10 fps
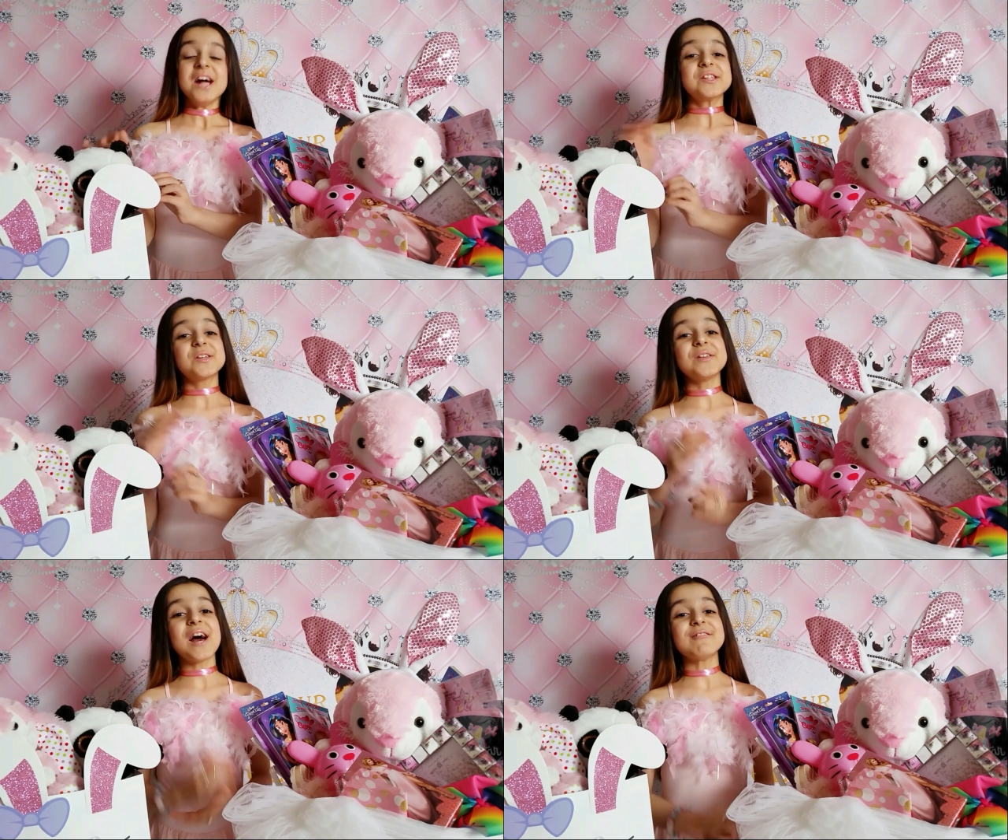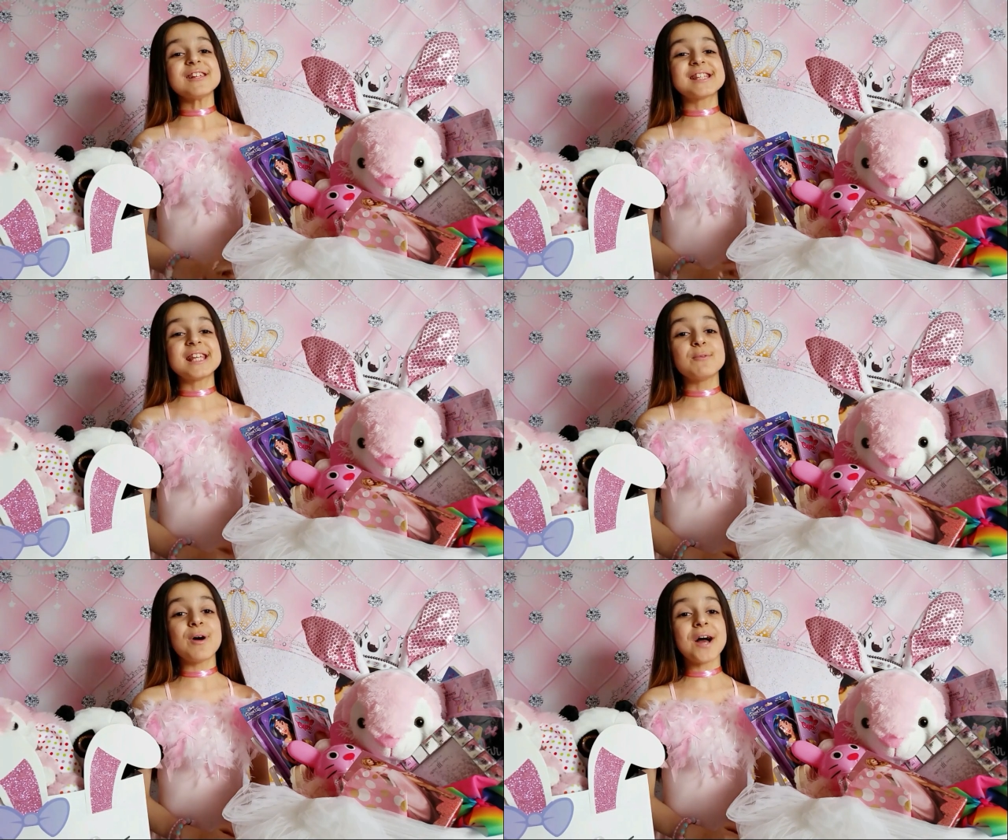So now let's
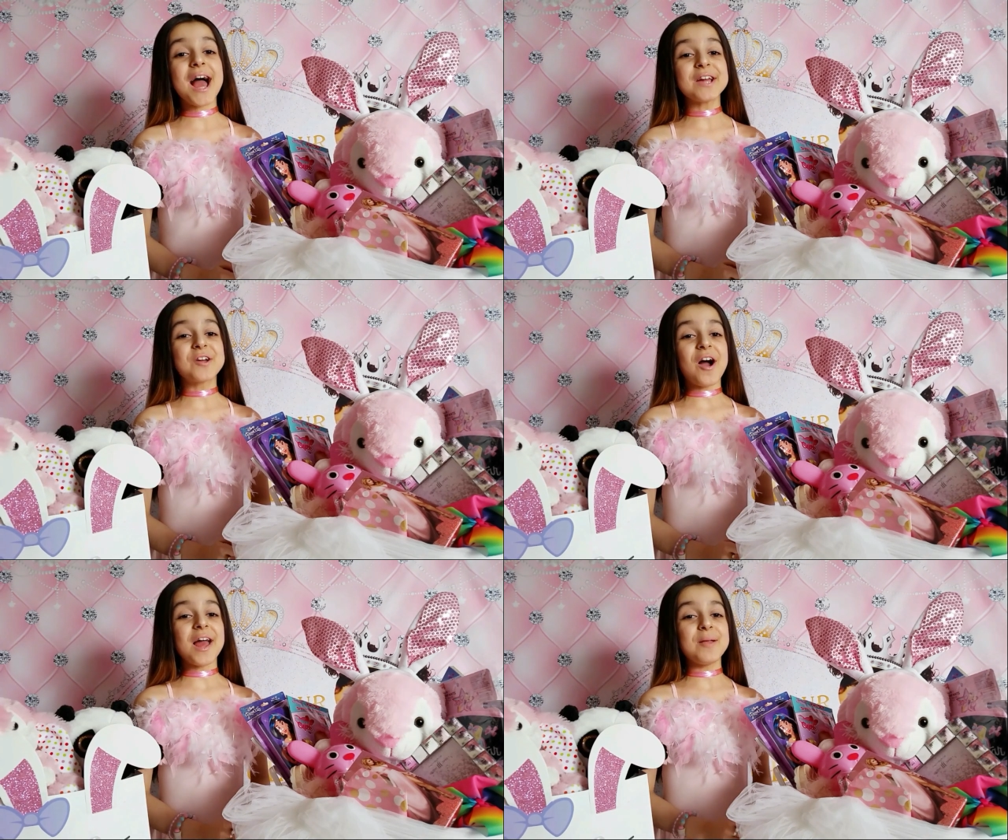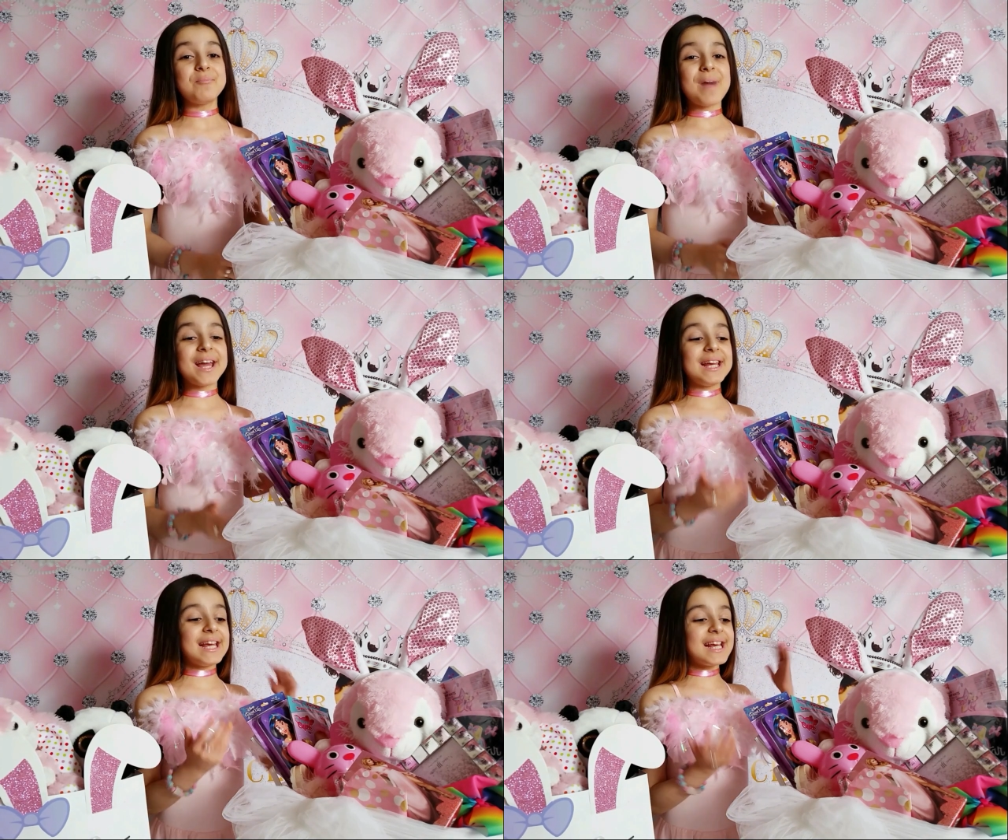see what I got in
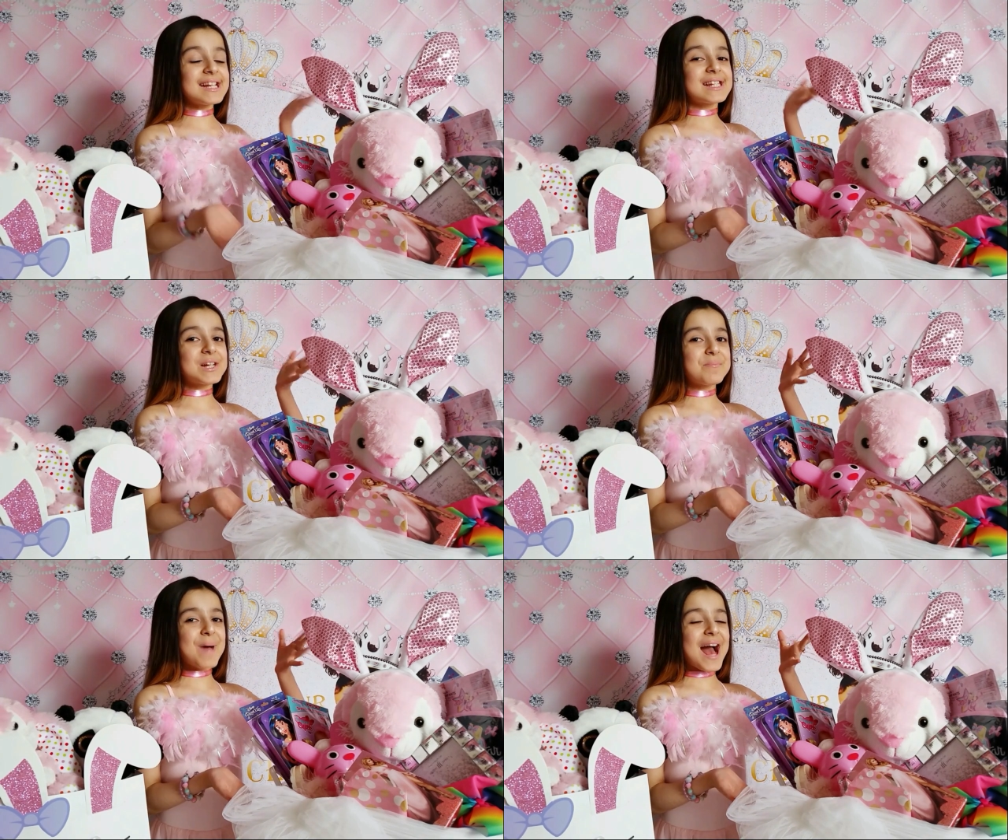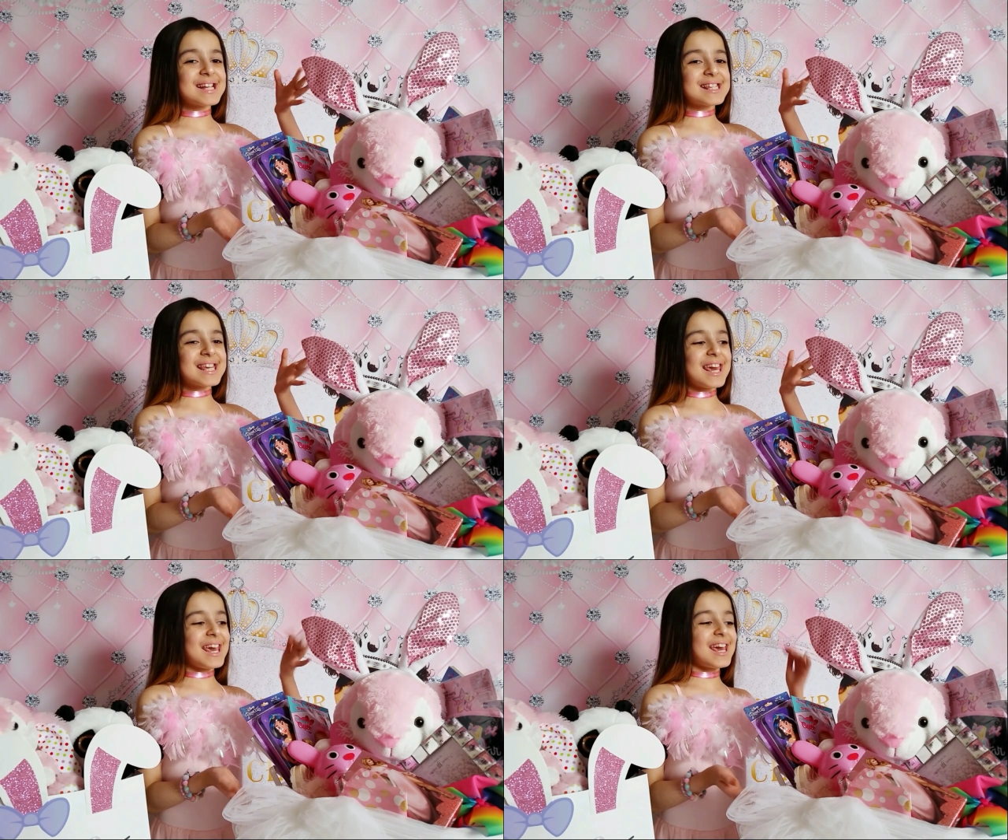my Easter
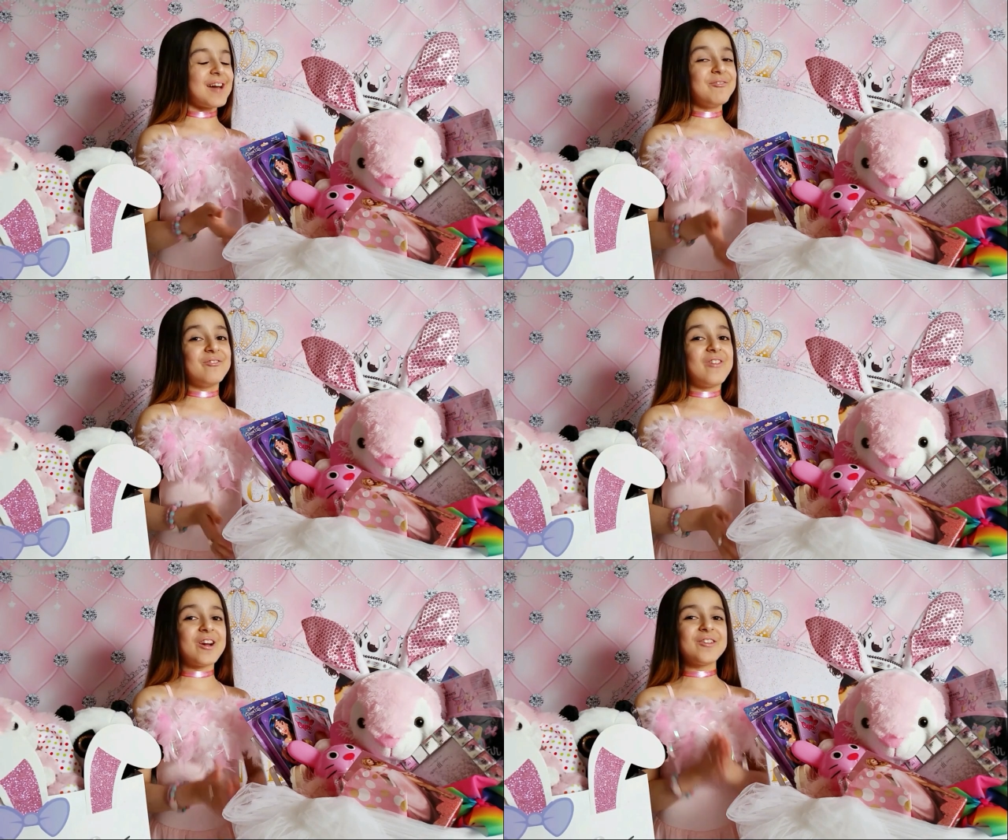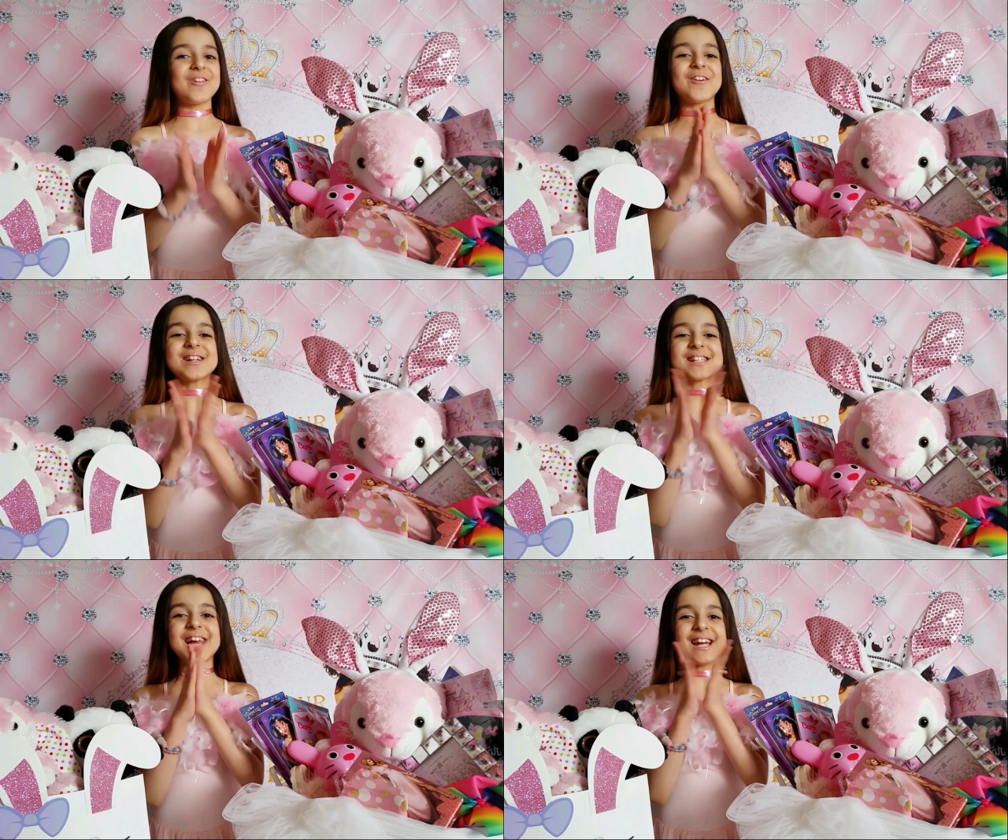basket. I'm very, very
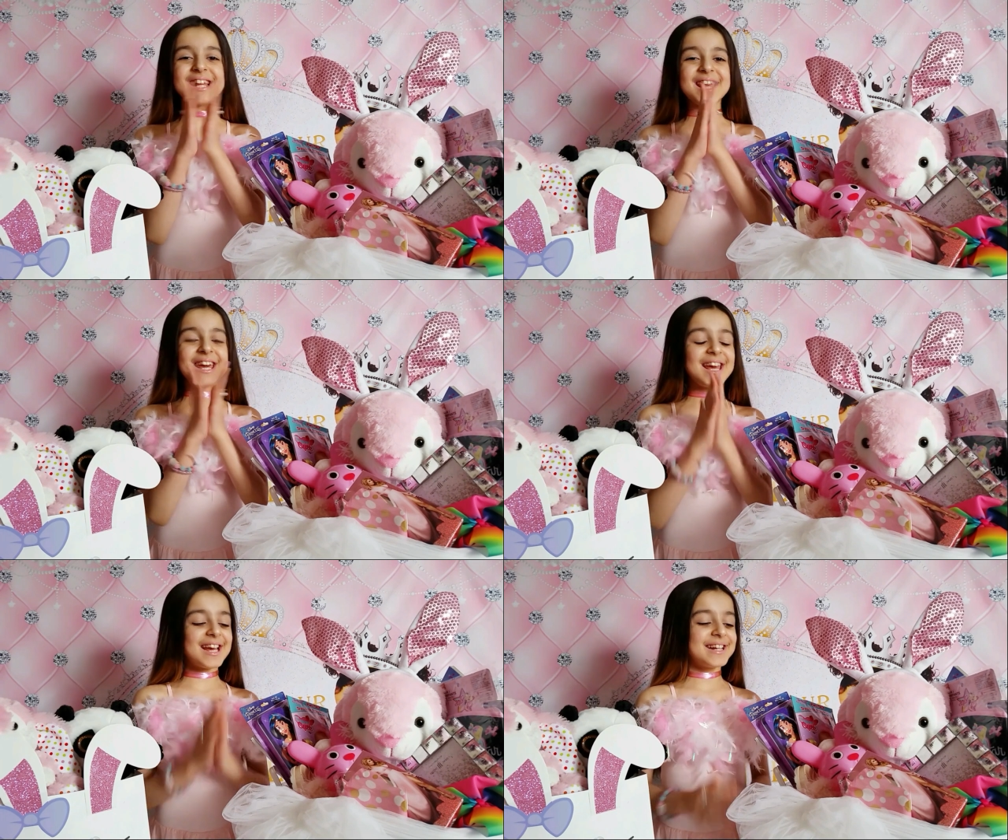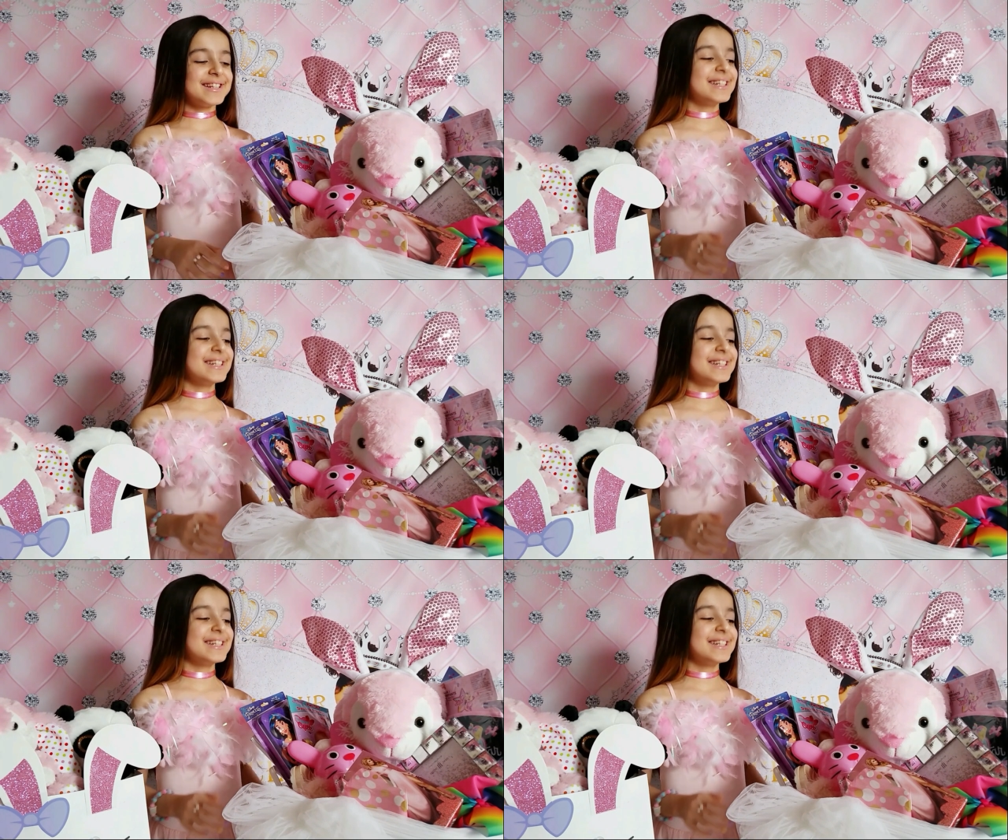excited.